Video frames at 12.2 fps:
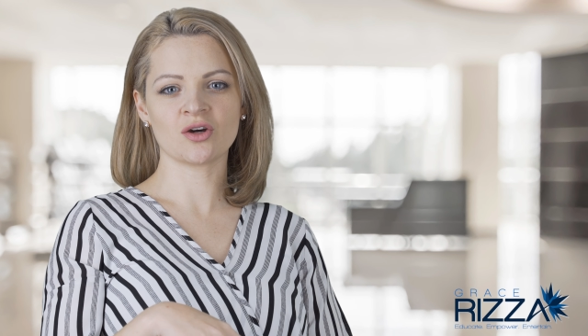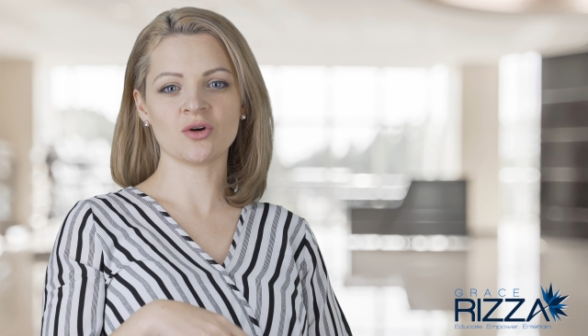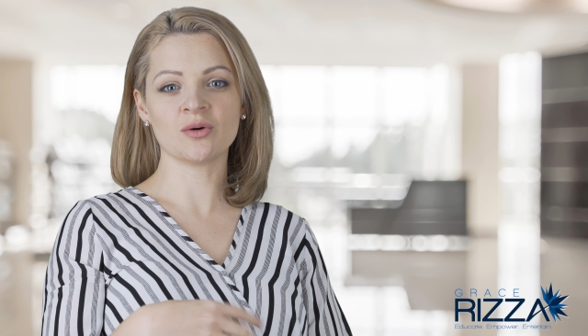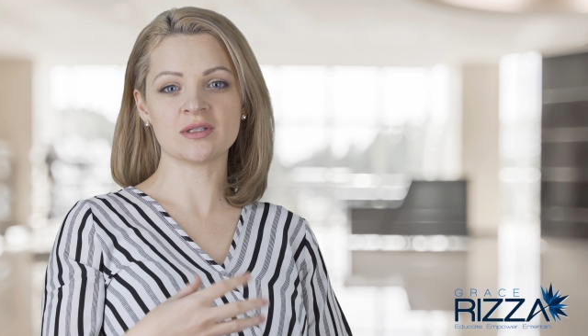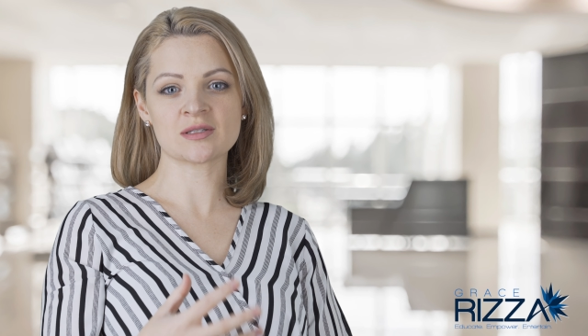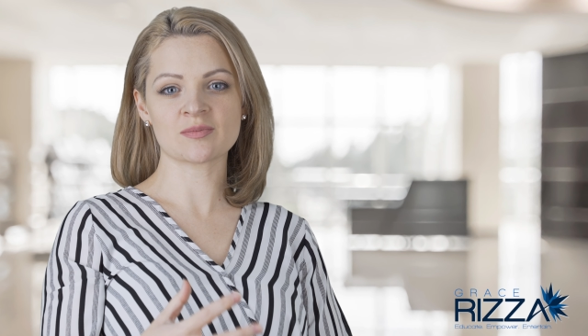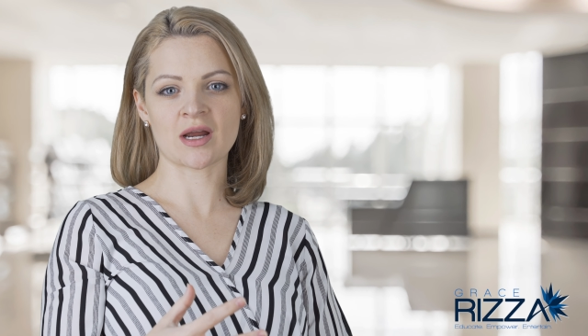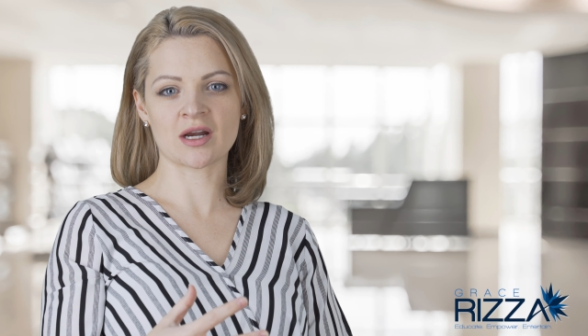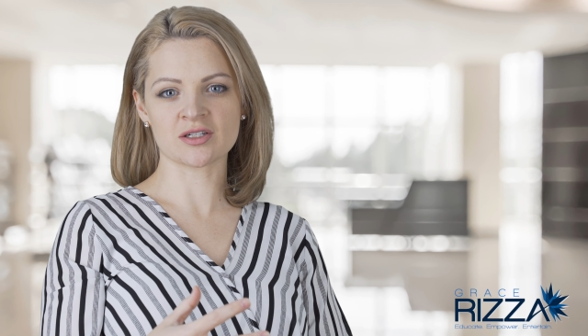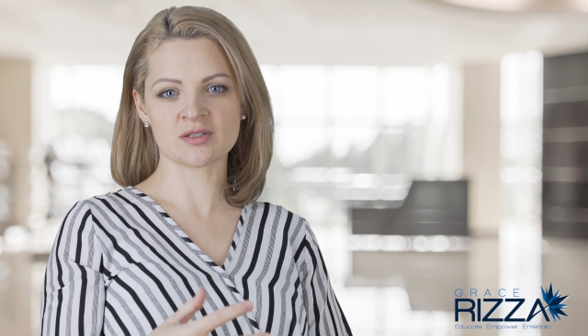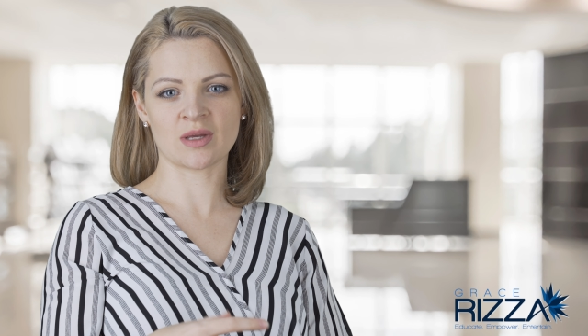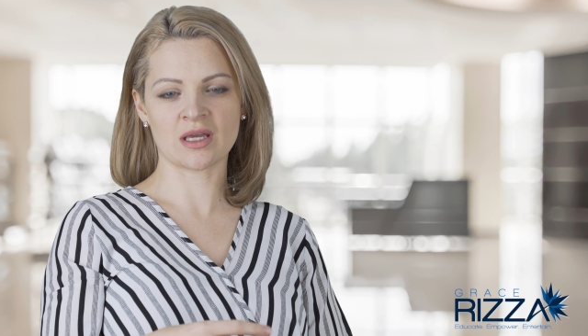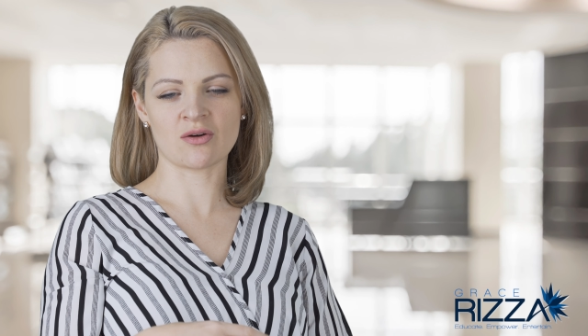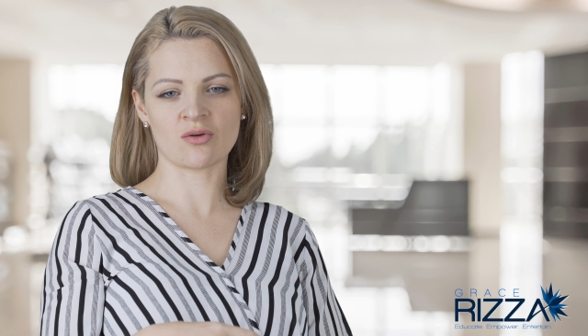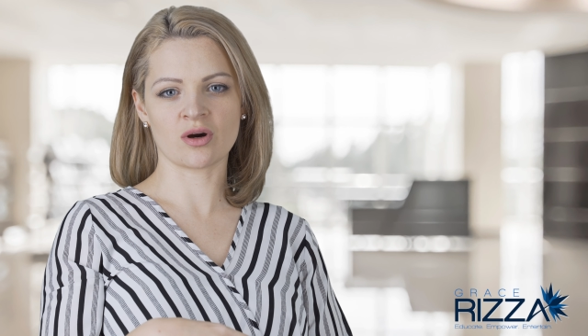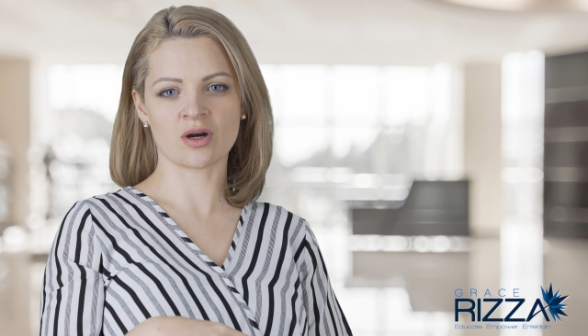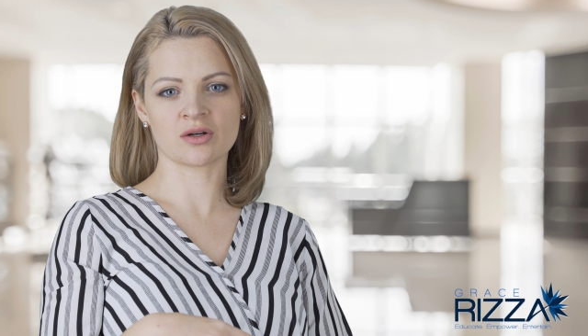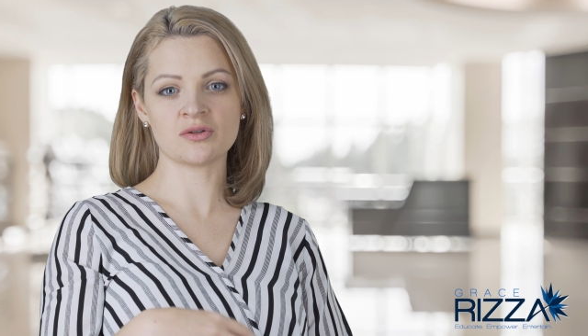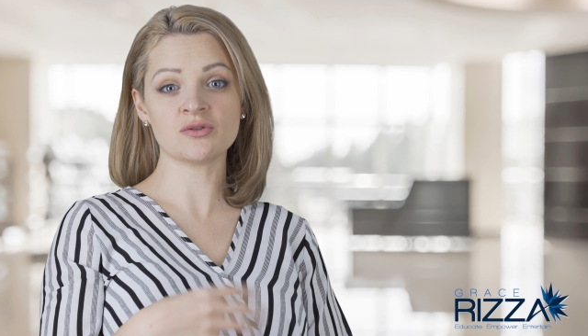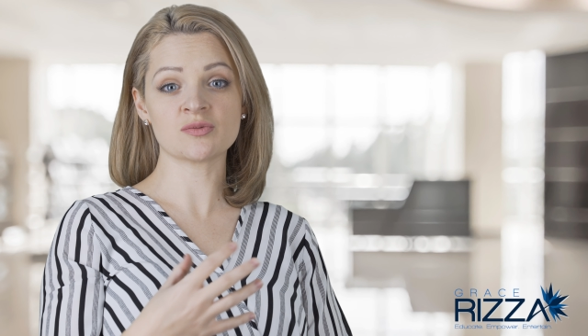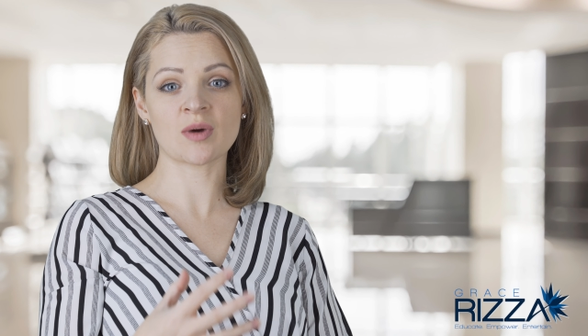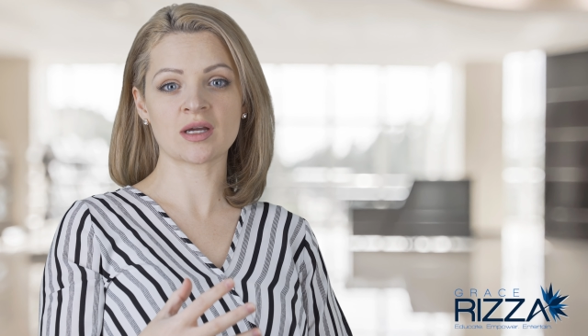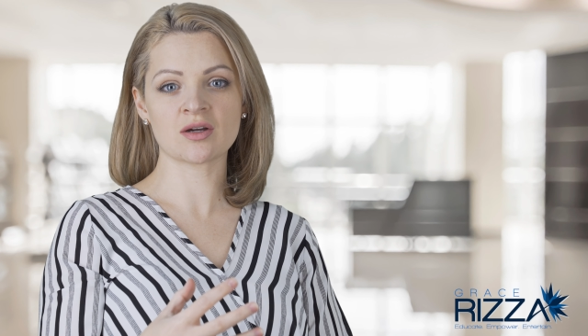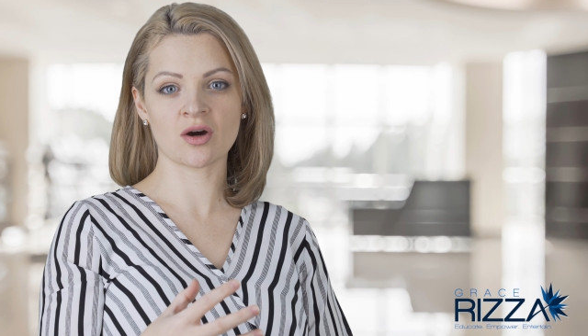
who inspires me or who's my